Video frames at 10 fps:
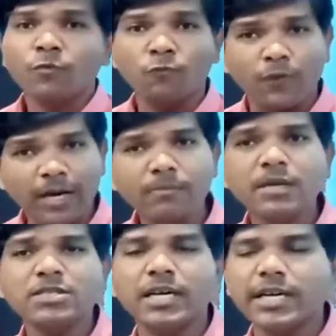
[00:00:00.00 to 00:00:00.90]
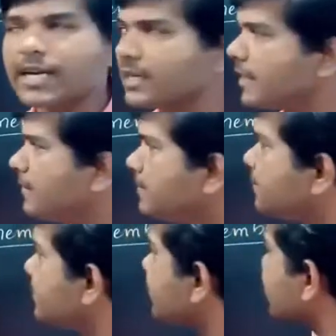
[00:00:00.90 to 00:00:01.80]
very much
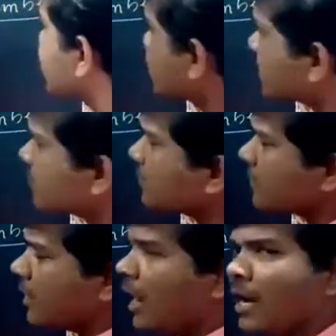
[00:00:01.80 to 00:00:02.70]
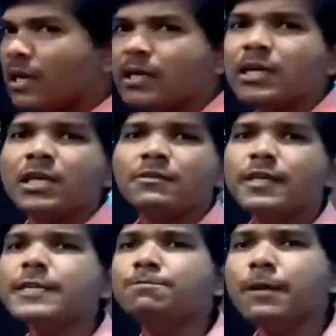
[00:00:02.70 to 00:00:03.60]
educated, and
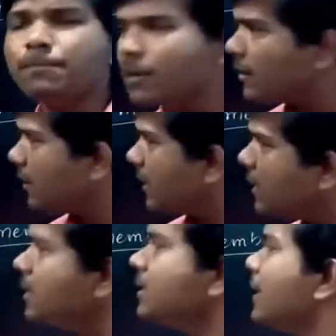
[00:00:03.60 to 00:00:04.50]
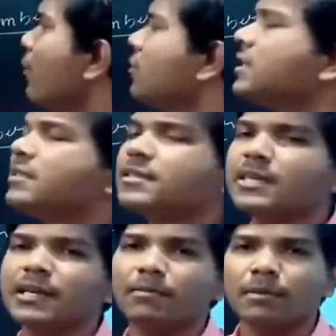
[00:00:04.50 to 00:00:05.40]
these people, among the
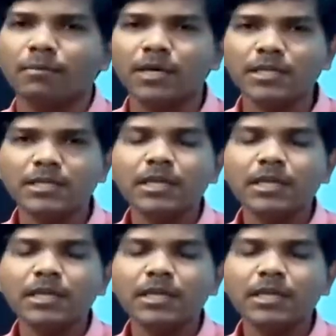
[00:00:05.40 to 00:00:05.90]
600 members,